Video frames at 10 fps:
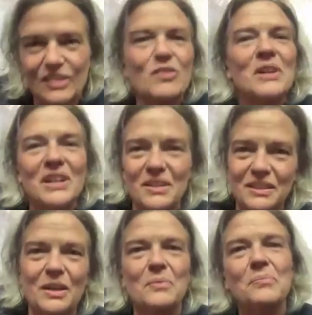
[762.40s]
is
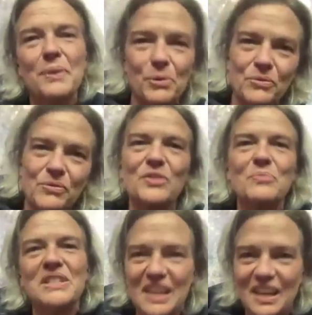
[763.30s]
everybody, people would rather
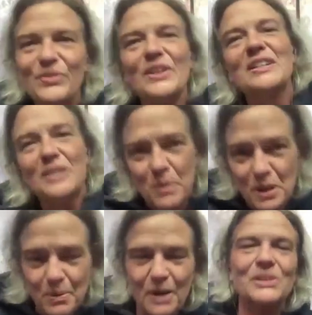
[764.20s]
be dead than to
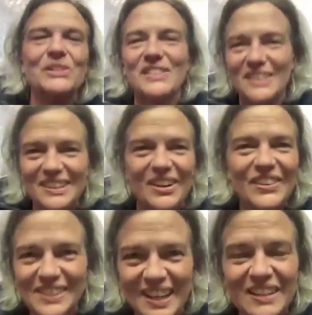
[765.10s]
speak publicly,
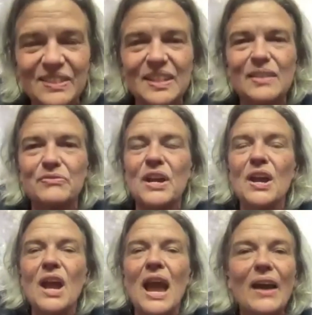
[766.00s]
all this kind of stuff.
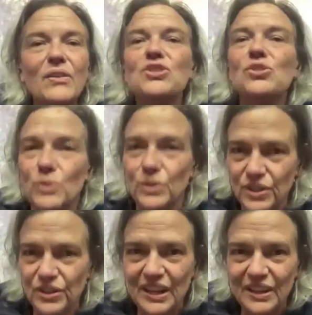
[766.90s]
How did you
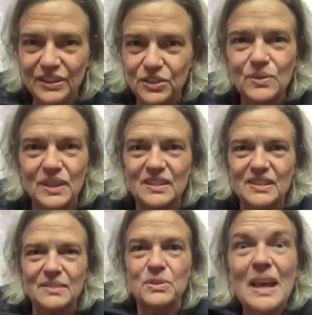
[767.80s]
learn how to do
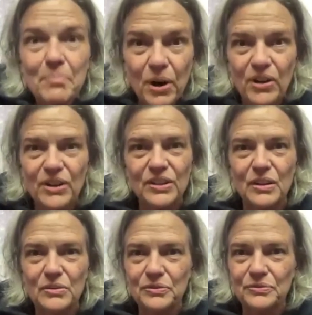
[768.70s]
this? Was that part
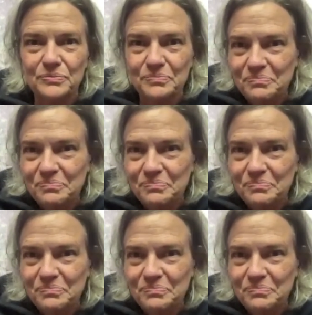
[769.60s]
of,